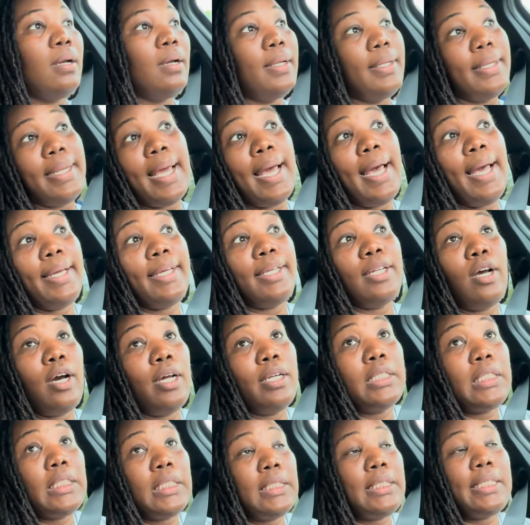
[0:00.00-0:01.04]
now I can
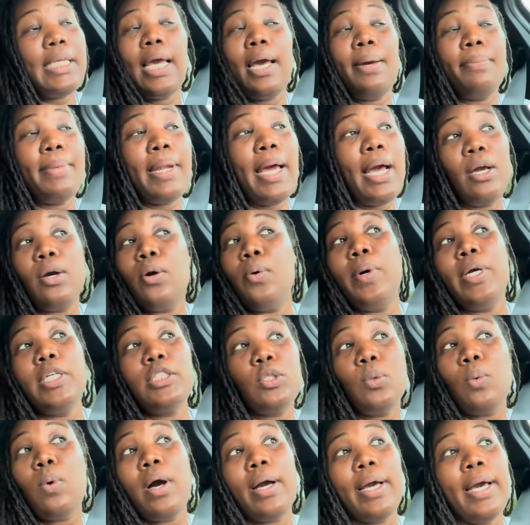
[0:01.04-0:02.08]
honestly say I'm not going
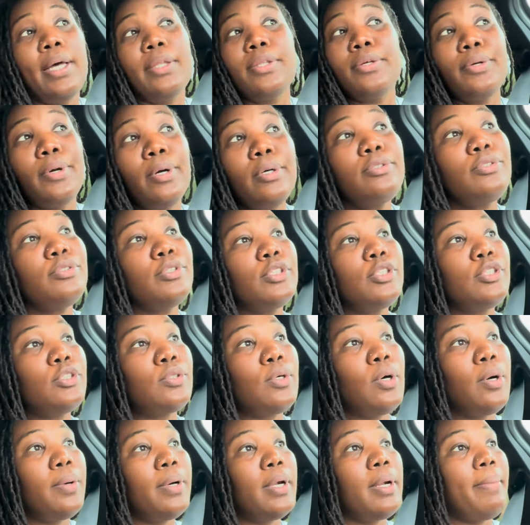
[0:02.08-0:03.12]
to walk out the grocery
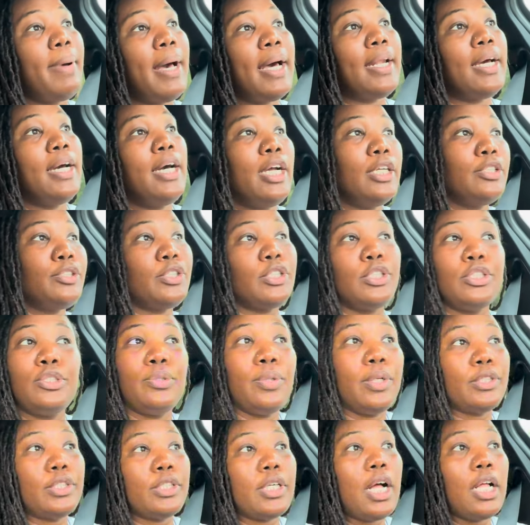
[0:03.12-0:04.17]
store with about 100 to
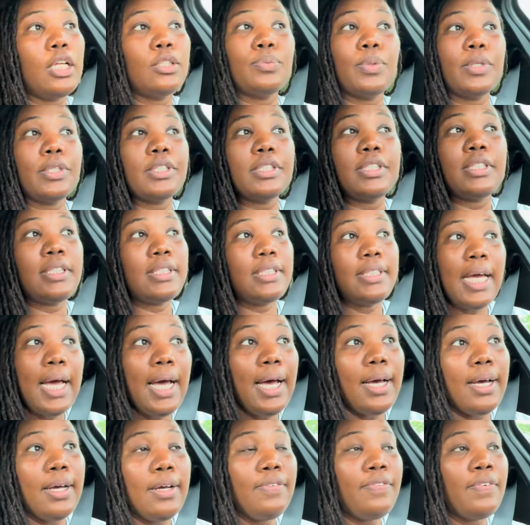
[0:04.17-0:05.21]
$200 worth of
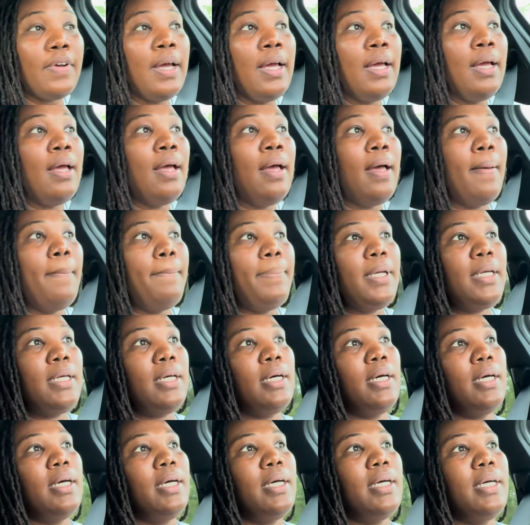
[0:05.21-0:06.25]
stuff
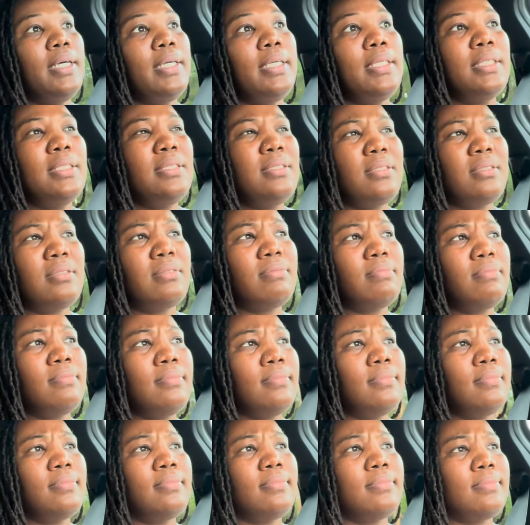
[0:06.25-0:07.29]
because
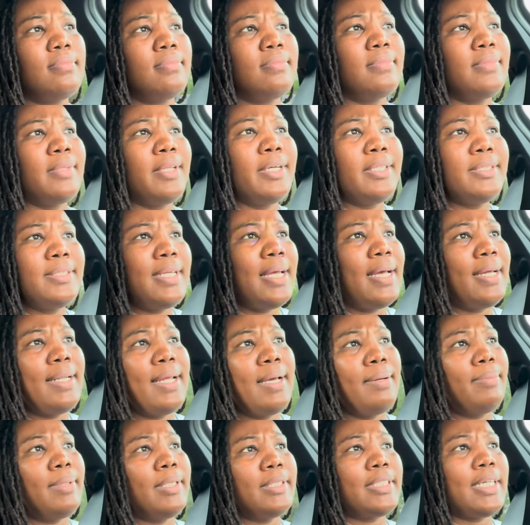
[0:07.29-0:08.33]
there's not
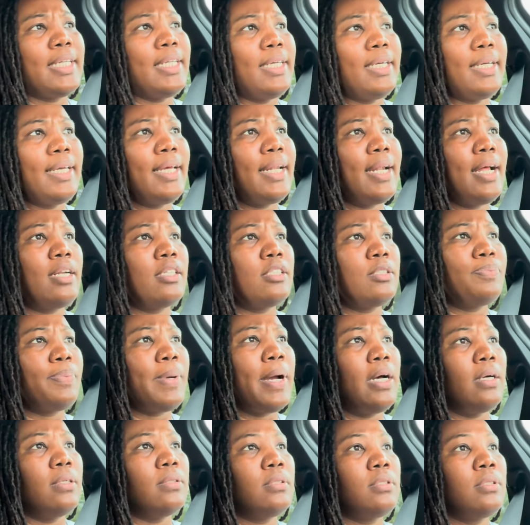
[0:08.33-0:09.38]
that much I need to get out of
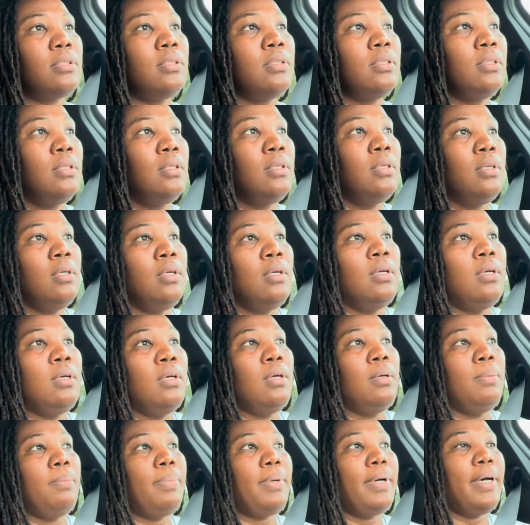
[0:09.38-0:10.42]
Sprouts.
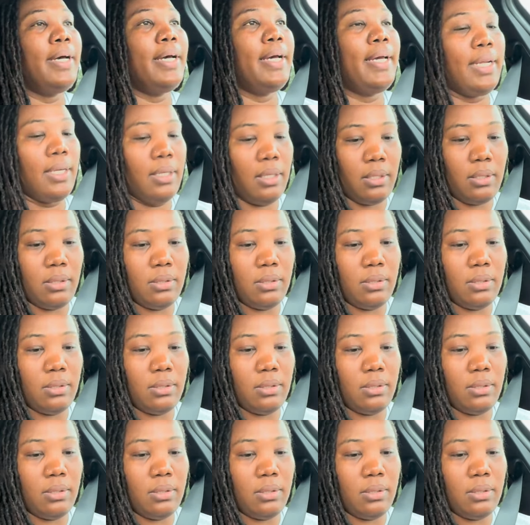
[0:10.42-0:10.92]
But